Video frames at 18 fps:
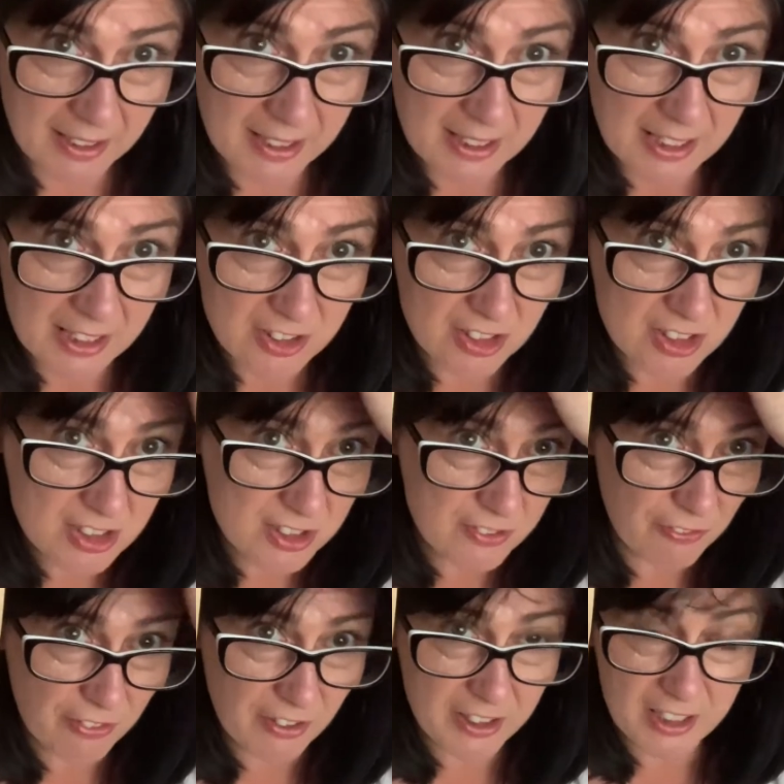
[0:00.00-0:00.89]
just
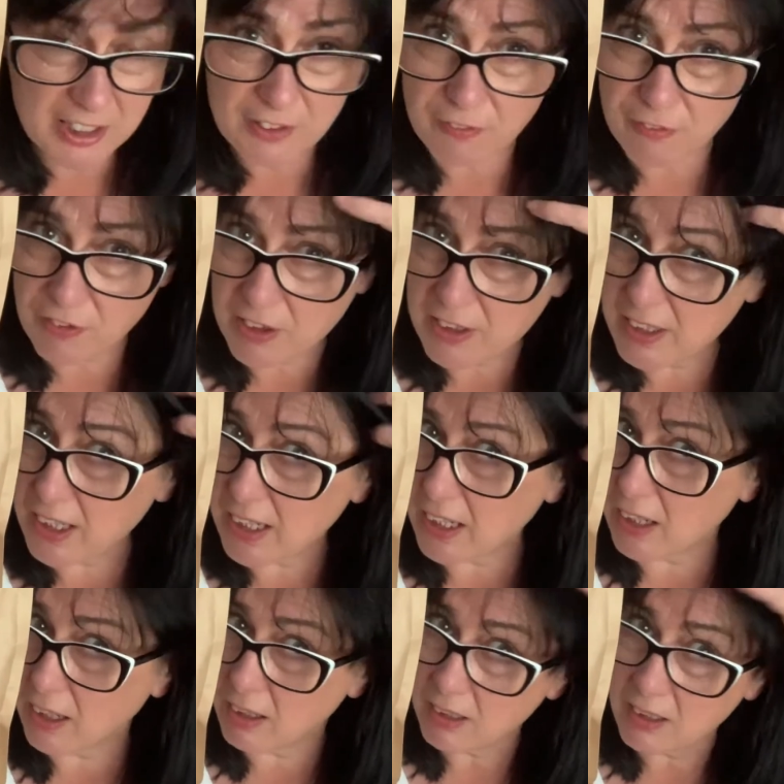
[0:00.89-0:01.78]
at the front
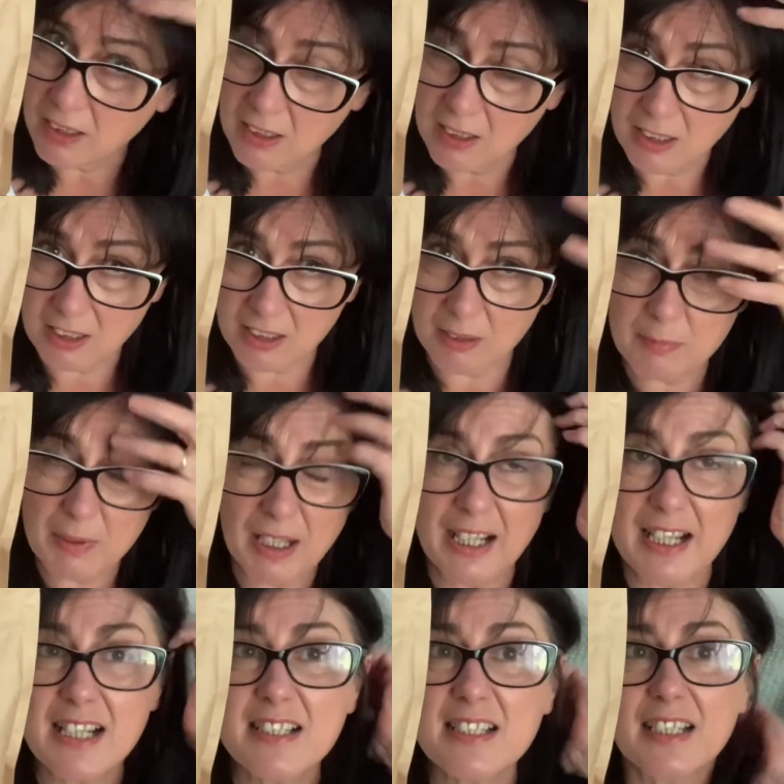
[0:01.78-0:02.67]
here, and I'm
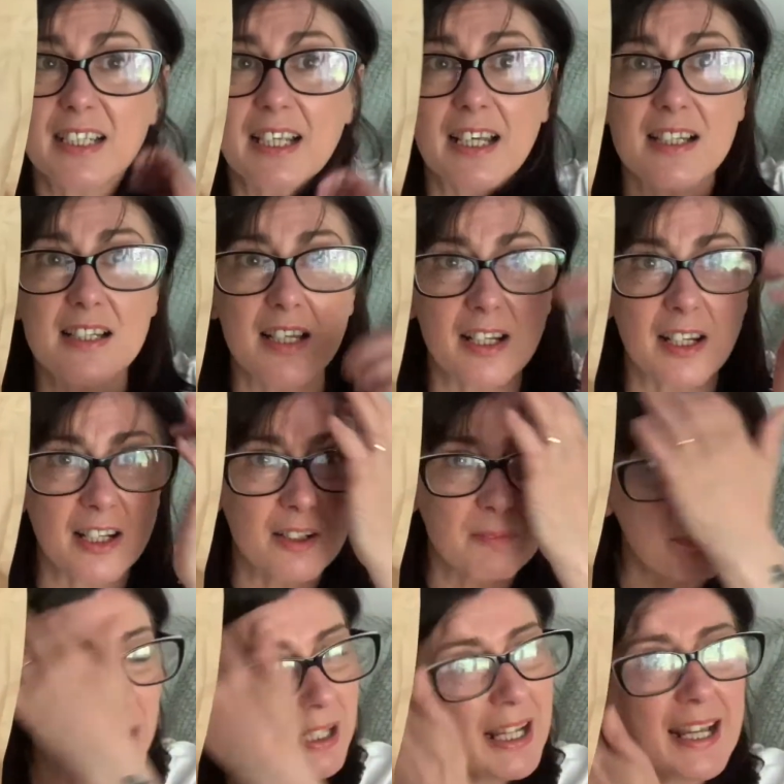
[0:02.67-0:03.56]
hating it. And
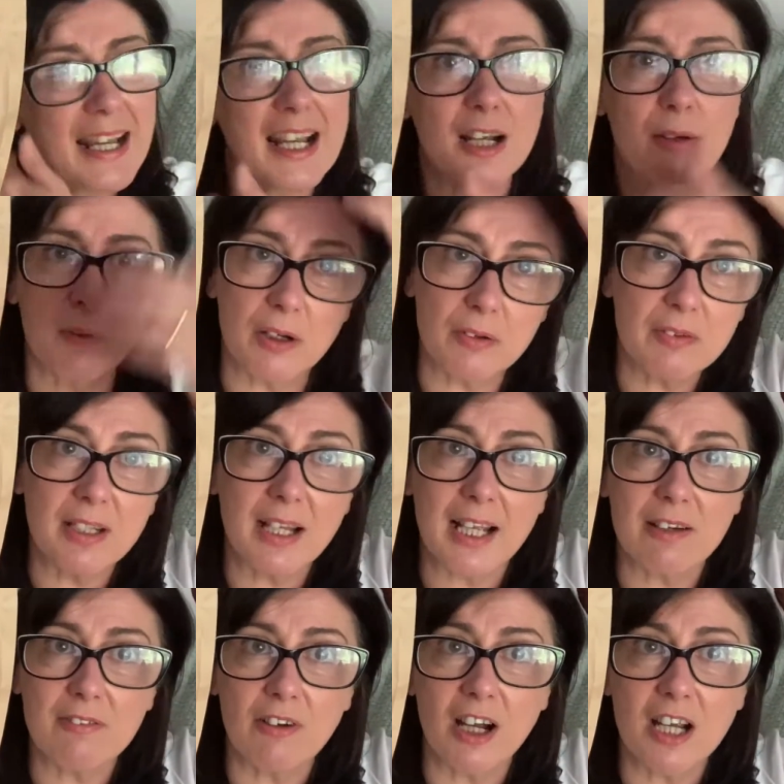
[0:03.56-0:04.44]
my hair won't lay
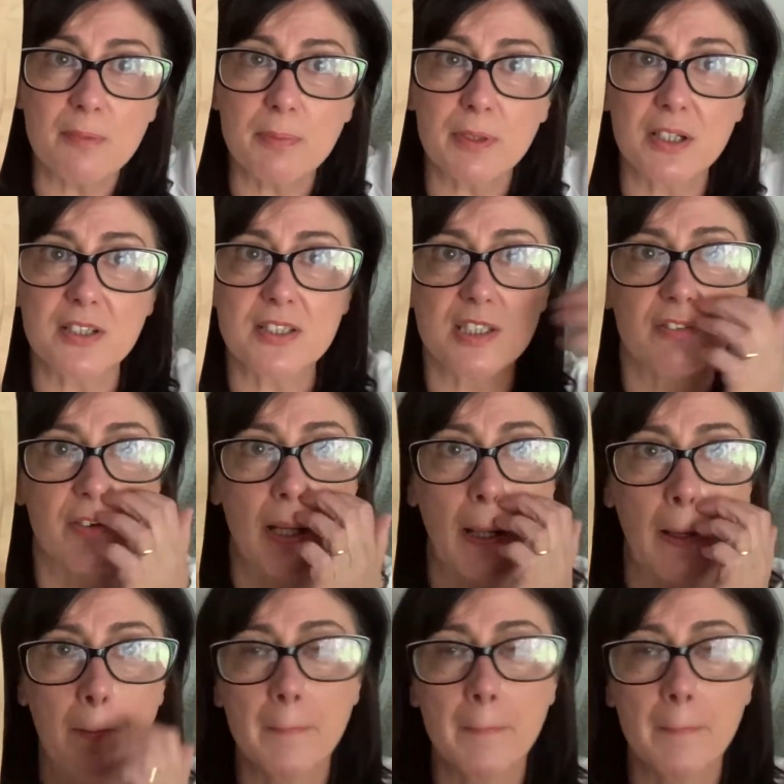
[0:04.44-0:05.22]
right because of it.